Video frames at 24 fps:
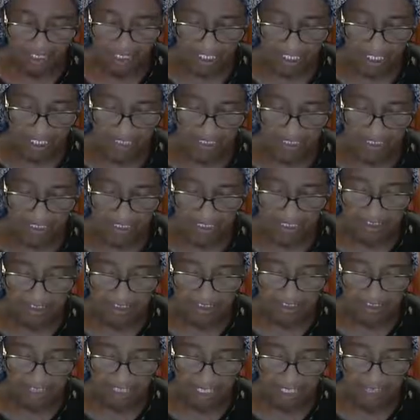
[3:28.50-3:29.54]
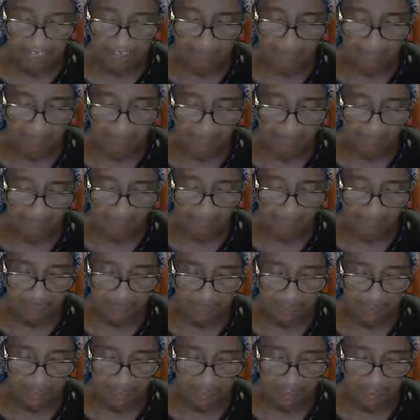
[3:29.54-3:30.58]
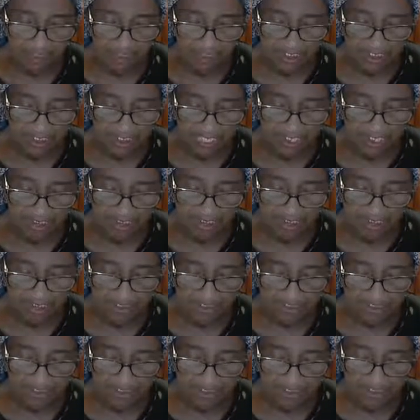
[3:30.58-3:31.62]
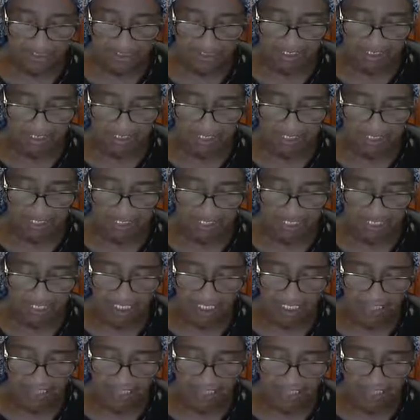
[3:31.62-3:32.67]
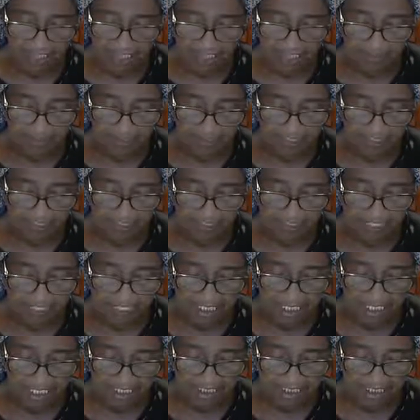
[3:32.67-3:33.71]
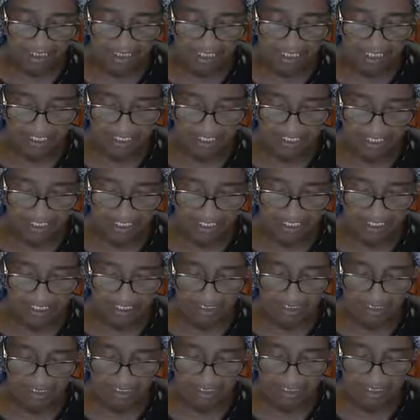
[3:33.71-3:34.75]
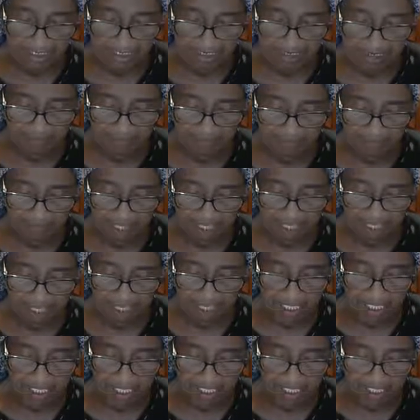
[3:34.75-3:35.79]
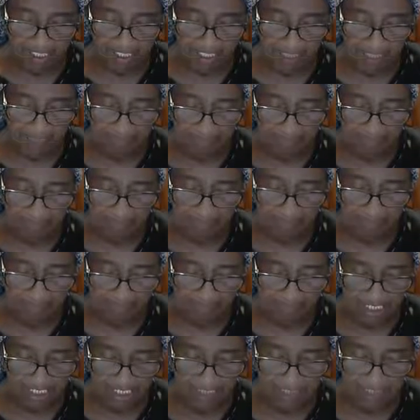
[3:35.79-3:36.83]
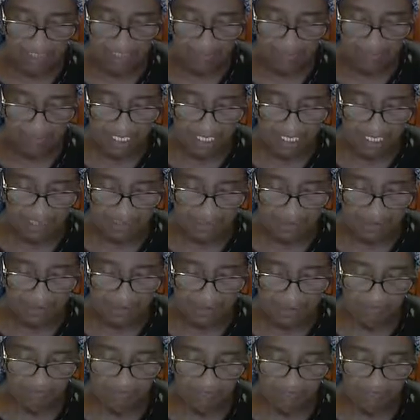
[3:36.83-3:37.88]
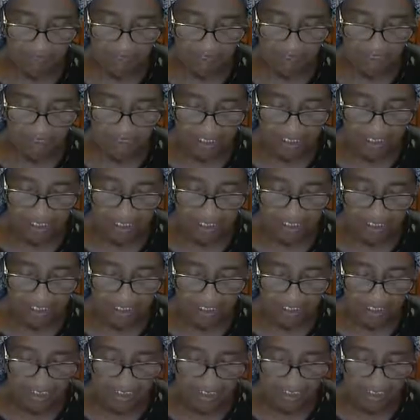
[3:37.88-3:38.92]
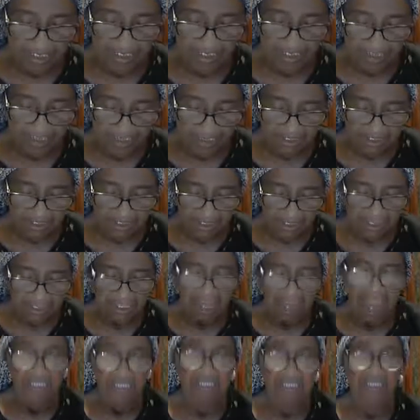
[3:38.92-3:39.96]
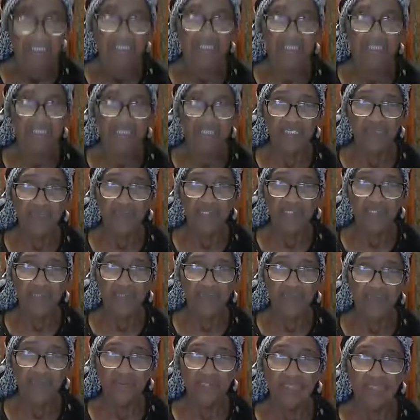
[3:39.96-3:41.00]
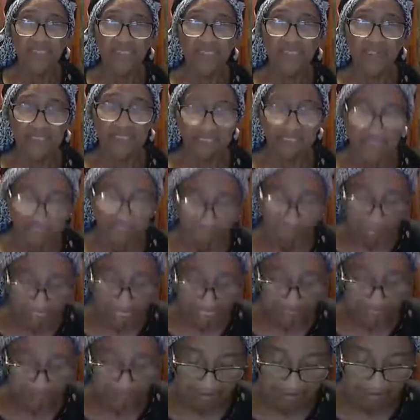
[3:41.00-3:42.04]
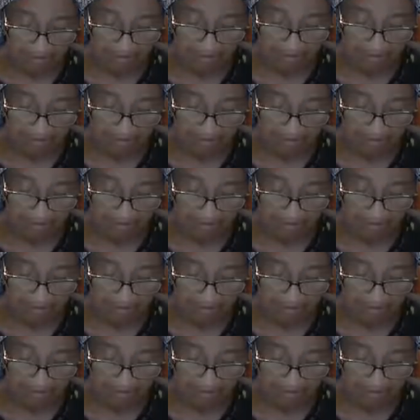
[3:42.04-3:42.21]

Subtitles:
And his disciples went forth and came into the city, and found as he had said unto them, and they made ready the Passover. And in the evening he cometh with the 12.